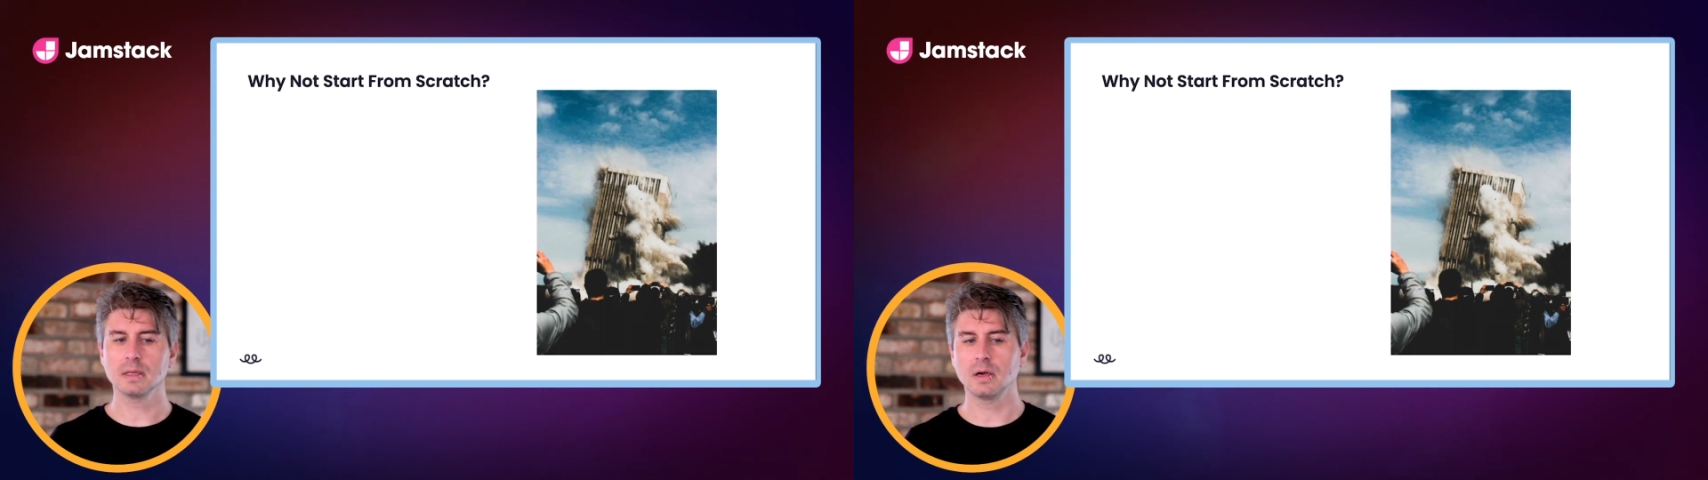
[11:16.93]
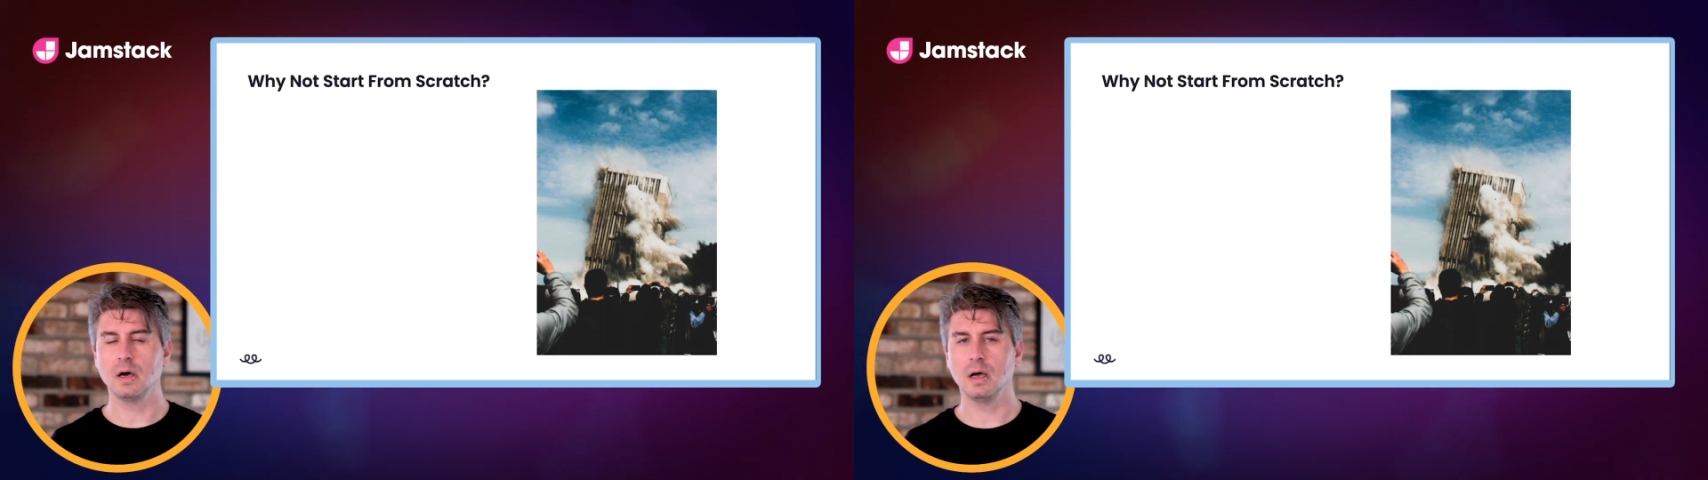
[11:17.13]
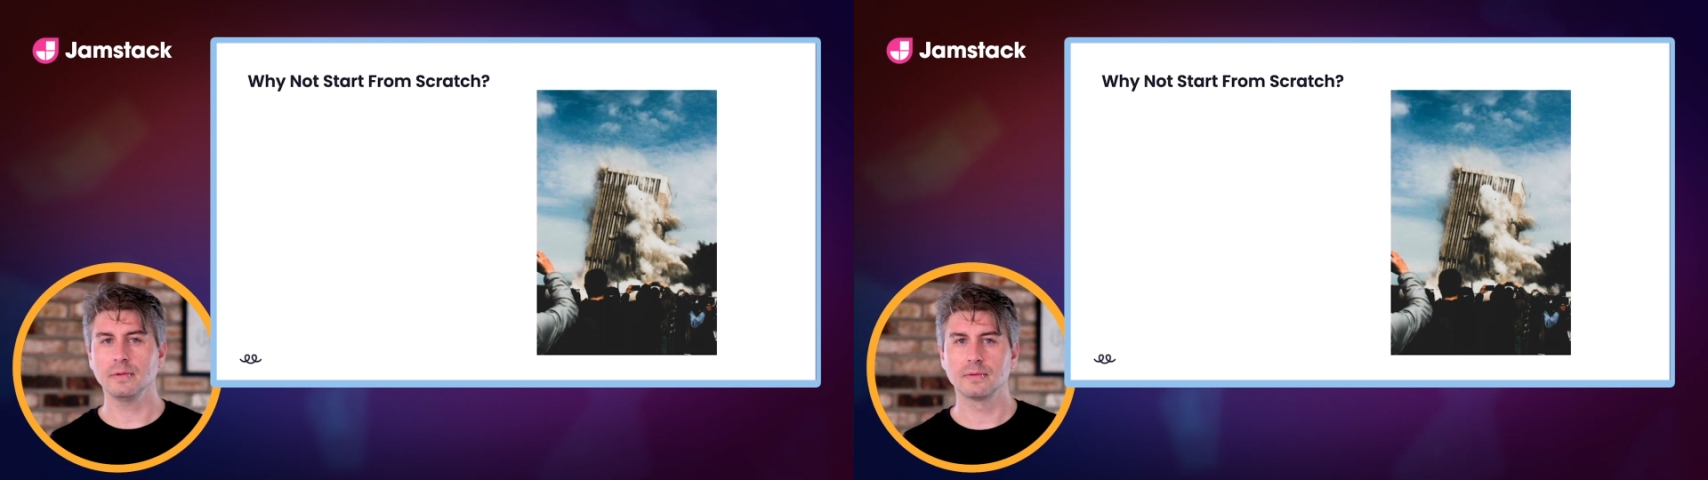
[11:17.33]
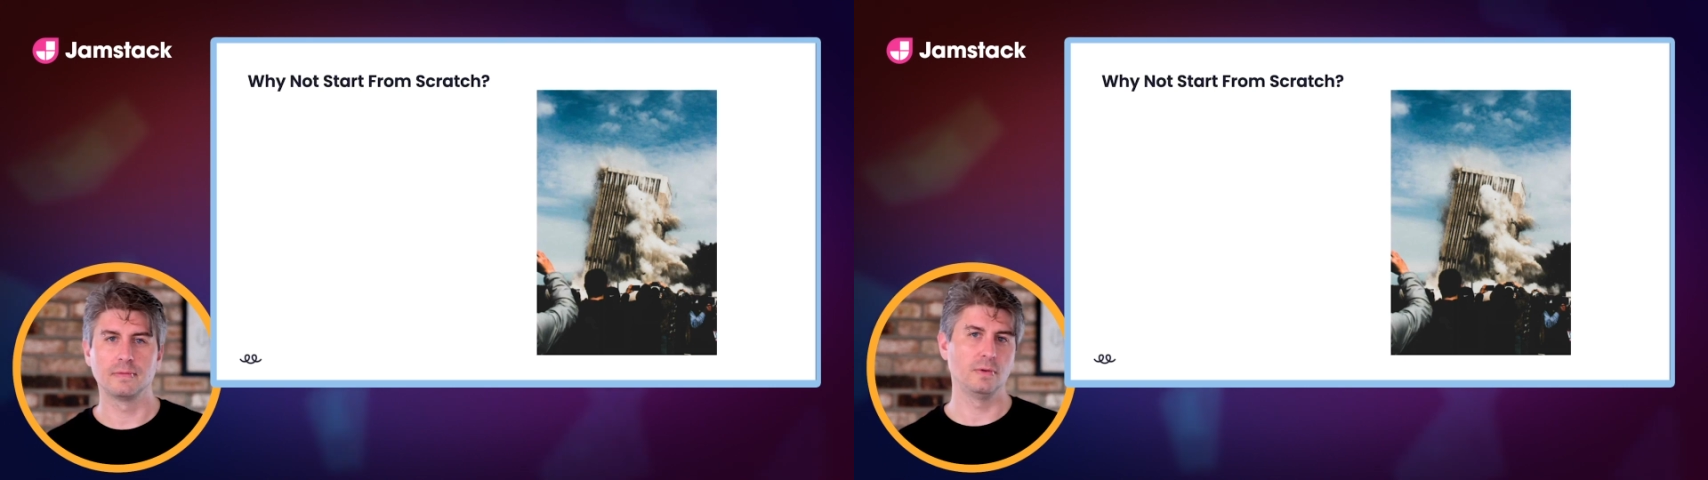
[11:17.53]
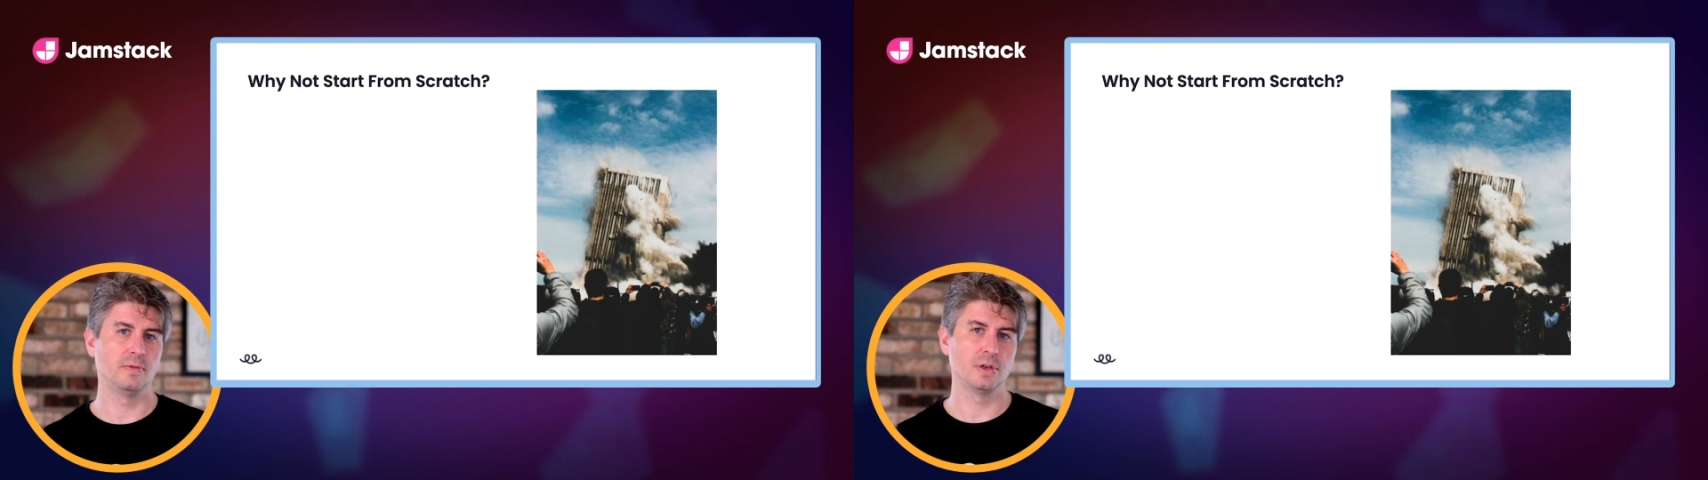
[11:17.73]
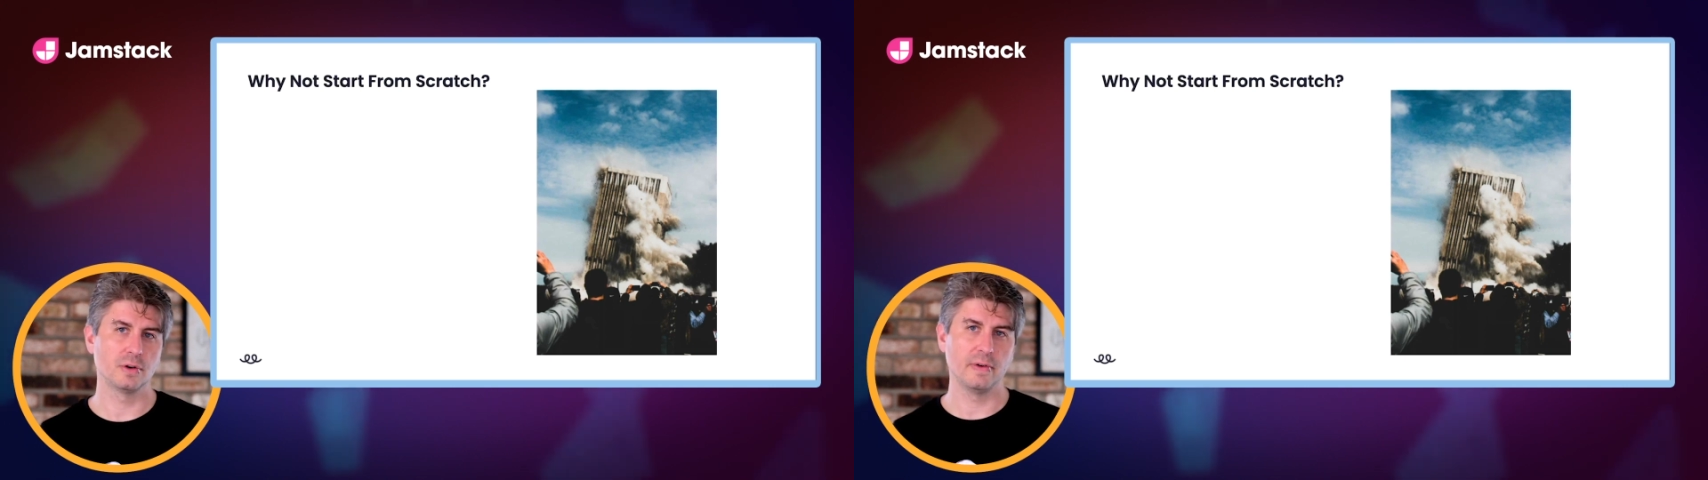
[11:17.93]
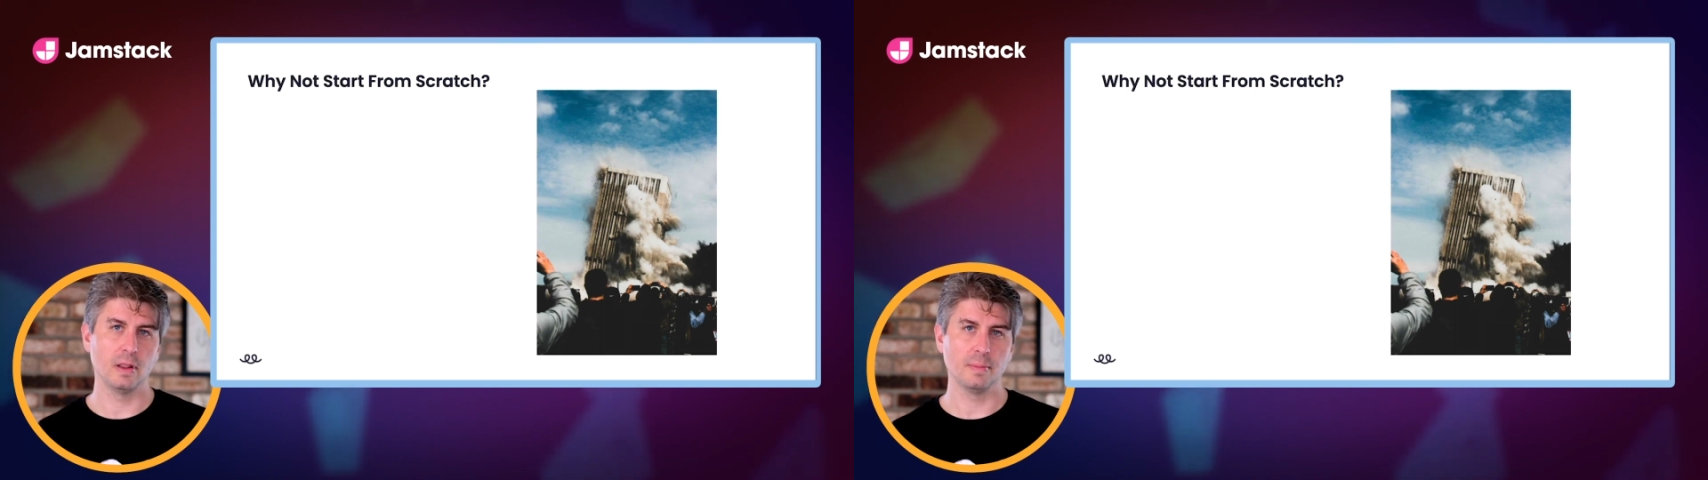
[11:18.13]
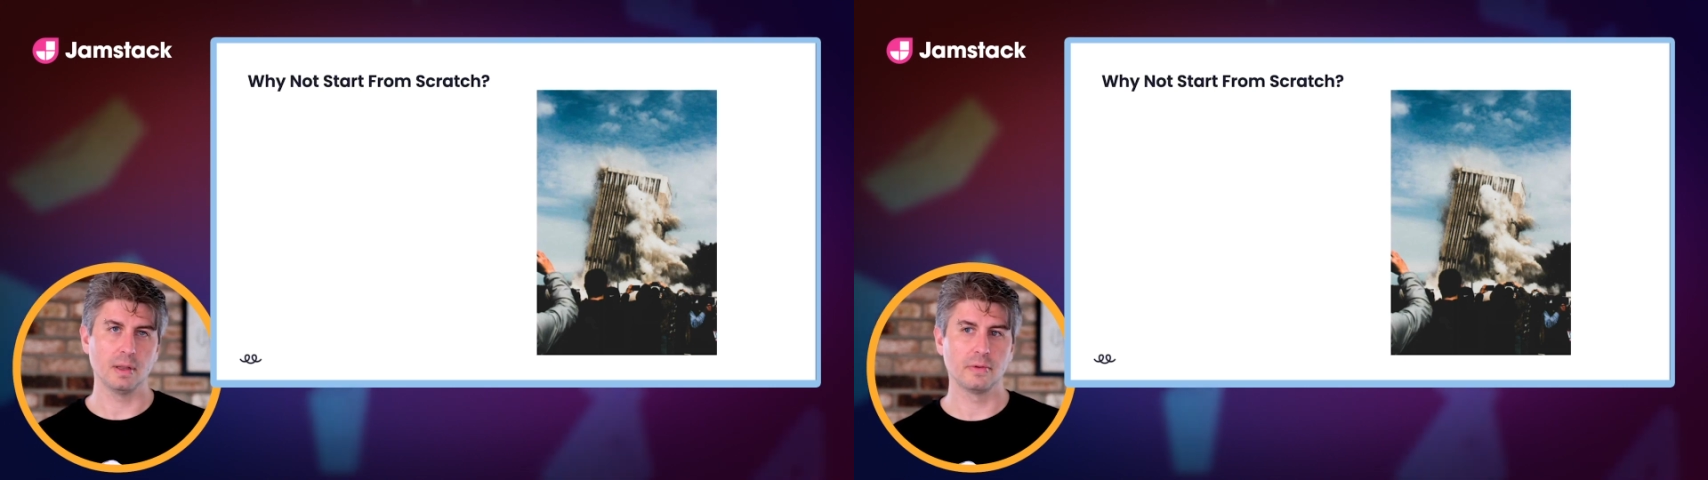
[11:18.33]
the cost of new feature
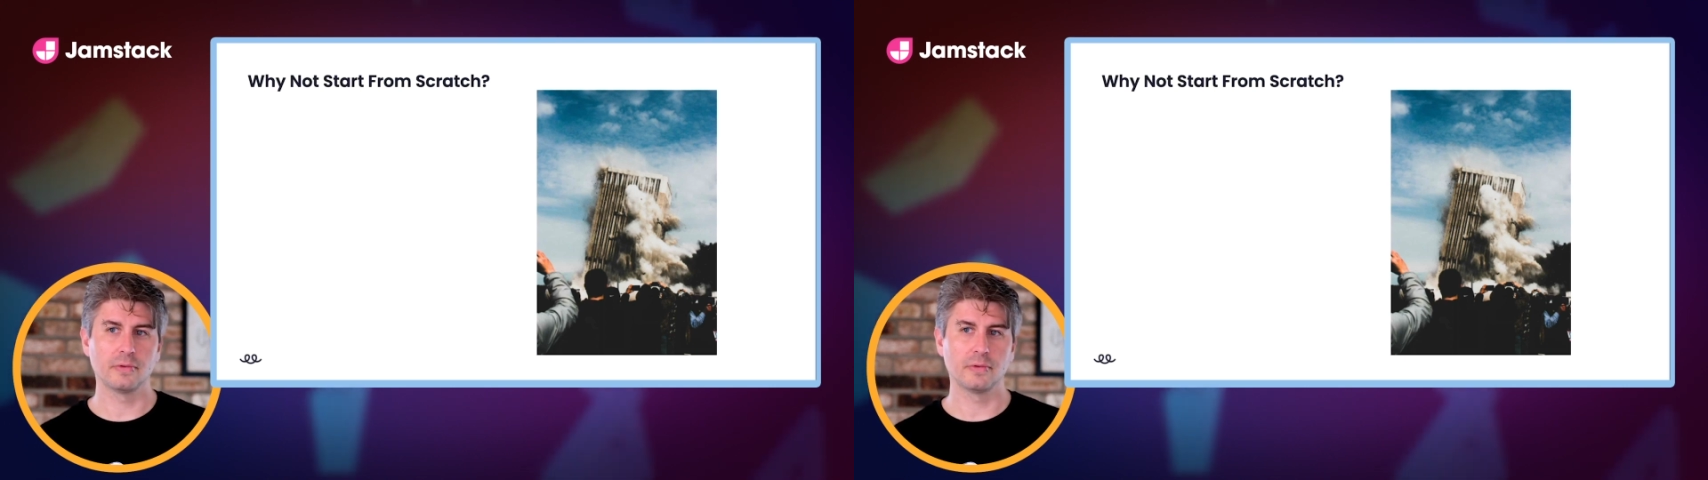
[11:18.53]
development.